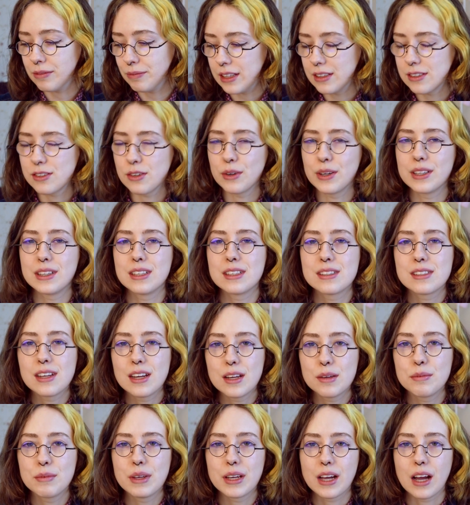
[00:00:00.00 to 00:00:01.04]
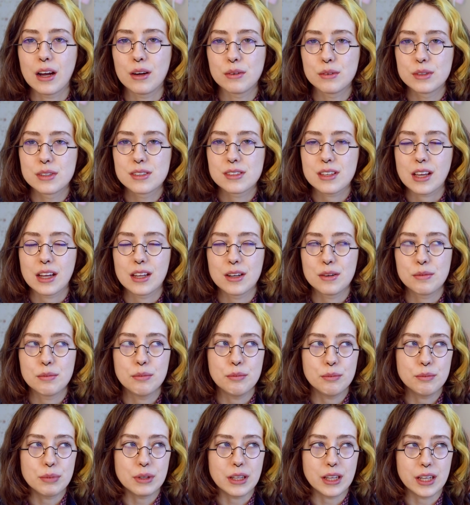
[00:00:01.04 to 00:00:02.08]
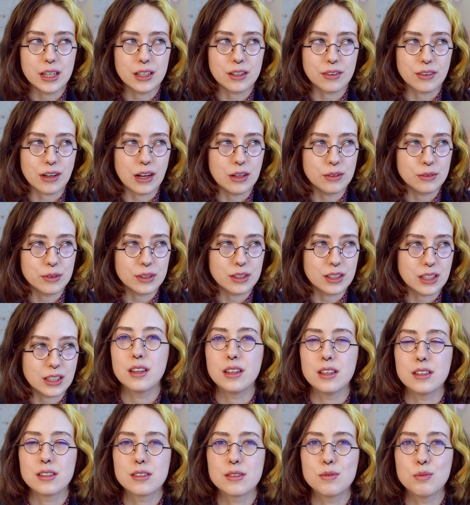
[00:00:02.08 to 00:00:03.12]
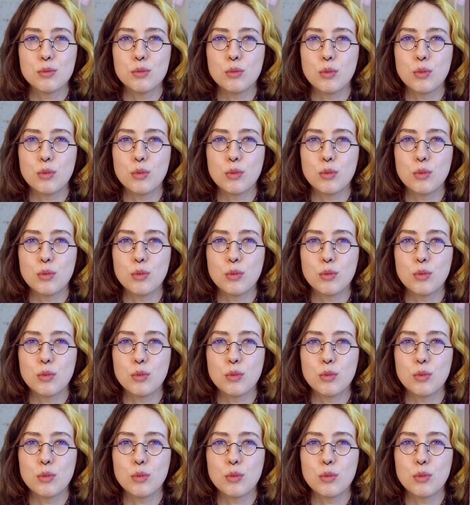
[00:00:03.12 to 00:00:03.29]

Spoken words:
And so at this time, like I was kind of playing around with like this